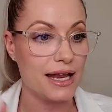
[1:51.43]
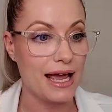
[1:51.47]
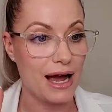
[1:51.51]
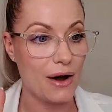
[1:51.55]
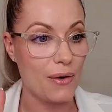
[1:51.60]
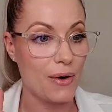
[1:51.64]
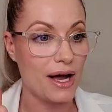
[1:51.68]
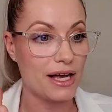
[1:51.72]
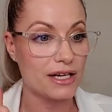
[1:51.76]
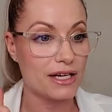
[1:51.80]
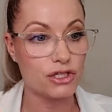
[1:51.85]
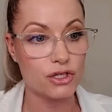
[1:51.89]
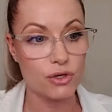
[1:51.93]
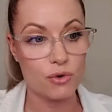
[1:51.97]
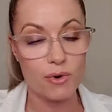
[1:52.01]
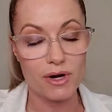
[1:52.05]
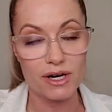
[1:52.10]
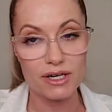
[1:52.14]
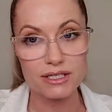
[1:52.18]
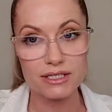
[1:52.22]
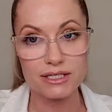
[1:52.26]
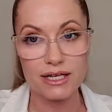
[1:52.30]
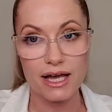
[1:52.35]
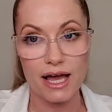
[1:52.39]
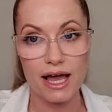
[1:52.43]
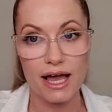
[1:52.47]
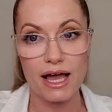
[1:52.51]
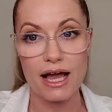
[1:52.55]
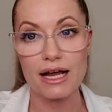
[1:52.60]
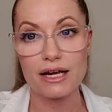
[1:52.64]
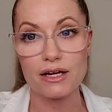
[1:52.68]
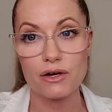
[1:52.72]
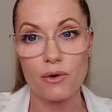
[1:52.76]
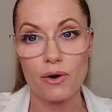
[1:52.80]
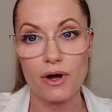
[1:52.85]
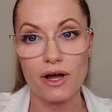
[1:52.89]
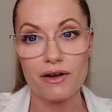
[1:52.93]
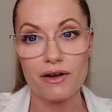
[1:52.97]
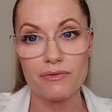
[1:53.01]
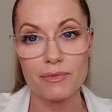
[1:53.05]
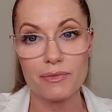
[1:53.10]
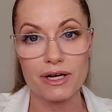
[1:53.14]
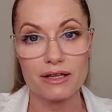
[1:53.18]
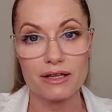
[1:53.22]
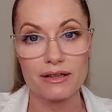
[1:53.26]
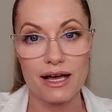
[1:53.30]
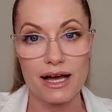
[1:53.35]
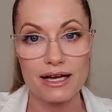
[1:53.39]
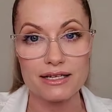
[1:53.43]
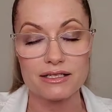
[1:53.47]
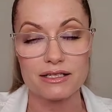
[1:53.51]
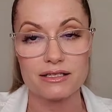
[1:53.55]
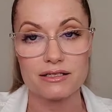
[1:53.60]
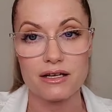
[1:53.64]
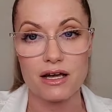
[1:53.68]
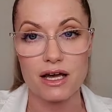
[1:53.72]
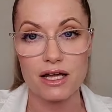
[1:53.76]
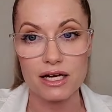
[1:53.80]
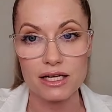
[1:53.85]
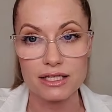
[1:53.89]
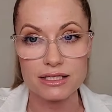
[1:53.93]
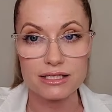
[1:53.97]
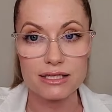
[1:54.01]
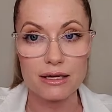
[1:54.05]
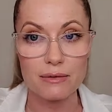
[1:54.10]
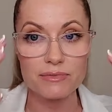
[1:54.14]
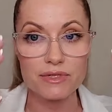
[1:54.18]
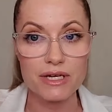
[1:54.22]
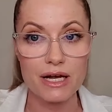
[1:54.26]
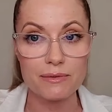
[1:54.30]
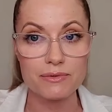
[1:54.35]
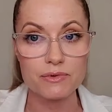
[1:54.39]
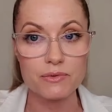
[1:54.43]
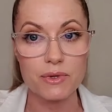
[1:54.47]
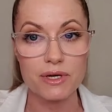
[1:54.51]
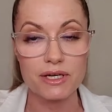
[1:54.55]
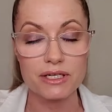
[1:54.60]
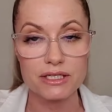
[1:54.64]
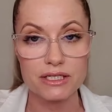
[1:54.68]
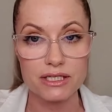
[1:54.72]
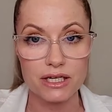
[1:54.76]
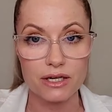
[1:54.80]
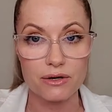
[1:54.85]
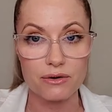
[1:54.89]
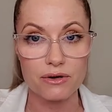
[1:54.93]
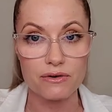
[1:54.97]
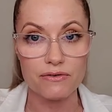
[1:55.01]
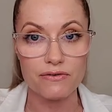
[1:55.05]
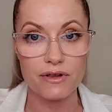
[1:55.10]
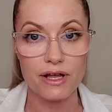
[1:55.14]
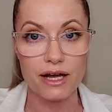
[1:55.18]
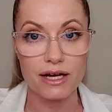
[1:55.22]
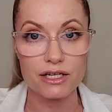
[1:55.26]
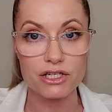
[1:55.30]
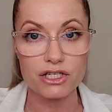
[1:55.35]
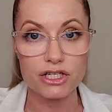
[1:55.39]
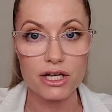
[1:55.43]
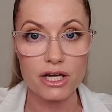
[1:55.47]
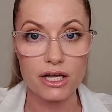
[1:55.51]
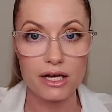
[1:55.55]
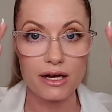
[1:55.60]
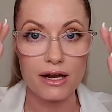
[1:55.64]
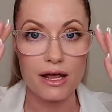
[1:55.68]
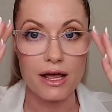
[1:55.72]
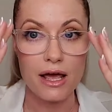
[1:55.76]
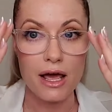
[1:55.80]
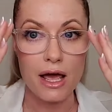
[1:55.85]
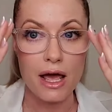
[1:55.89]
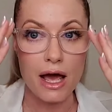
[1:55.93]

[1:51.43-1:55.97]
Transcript: Now, I do want to say, I know I have my glasses on and sometimes we can see a reflection.